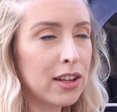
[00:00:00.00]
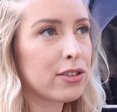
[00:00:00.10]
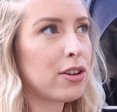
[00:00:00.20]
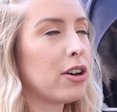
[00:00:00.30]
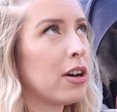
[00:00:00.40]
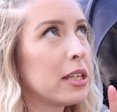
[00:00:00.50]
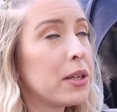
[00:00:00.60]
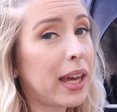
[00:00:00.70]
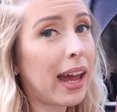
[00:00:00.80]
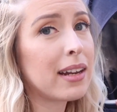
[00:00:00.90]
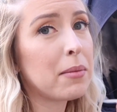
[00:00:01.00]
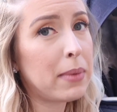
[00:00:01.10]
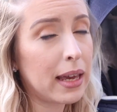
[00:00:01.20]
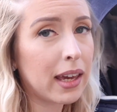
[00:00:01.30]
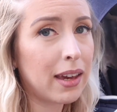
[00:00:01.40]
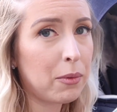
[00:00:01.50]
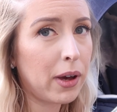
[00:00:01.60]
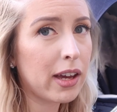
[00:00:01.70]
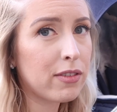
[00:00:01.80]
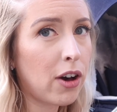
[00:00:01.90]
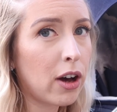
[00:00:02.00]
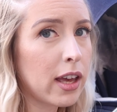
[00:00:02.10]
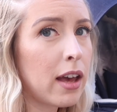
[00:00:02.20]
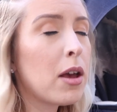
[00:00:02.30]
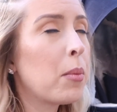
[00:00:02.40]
So you can make it work for you,